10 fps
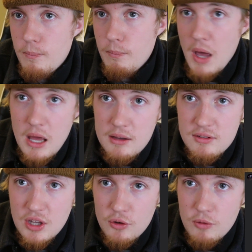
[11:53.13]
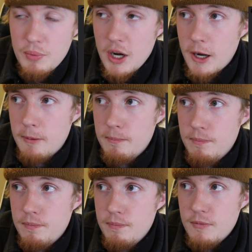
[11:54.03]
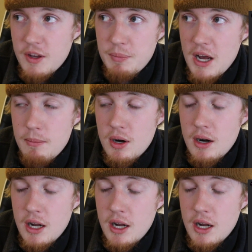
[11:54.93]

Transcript: May is still spring. September